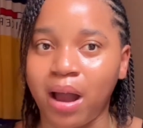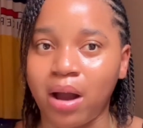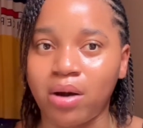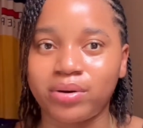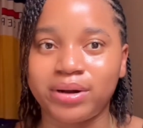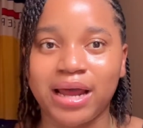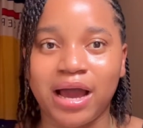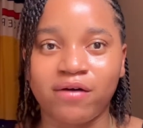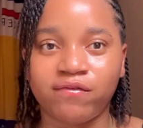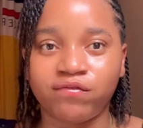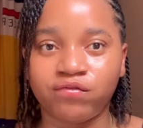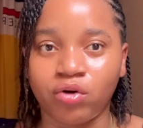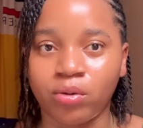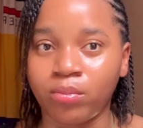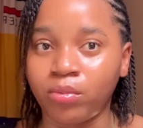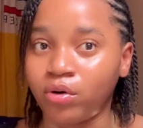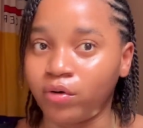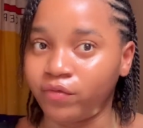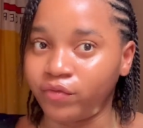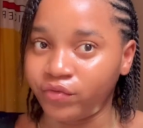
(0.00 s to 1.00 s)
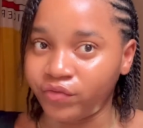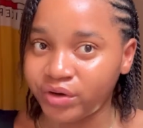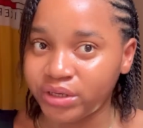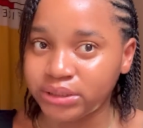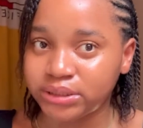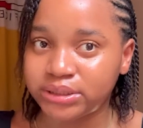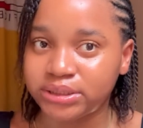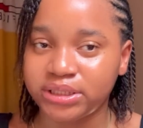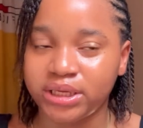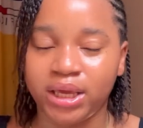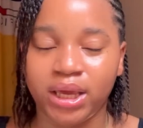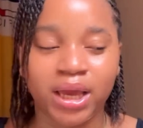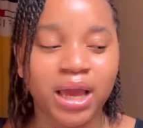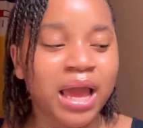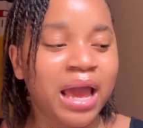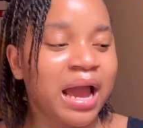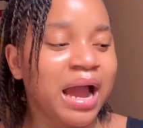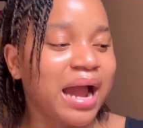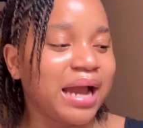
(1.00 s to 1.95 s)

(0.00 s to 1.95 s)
powder form of green tea,